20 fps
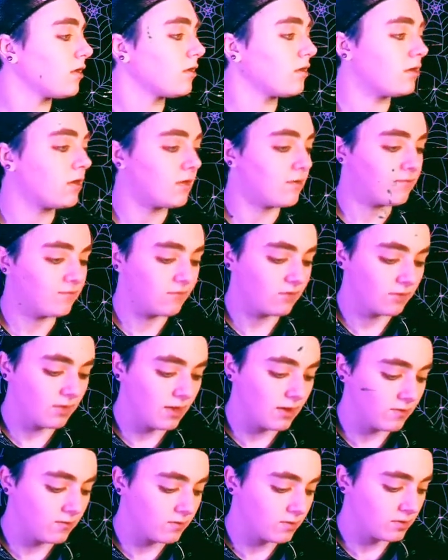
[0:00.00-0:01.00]
And for that
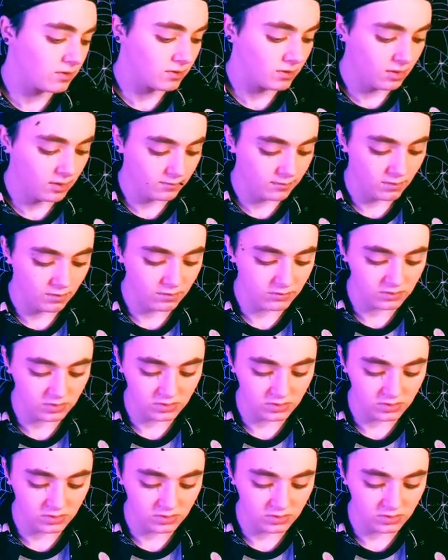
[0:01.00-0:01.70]
one, I'm going to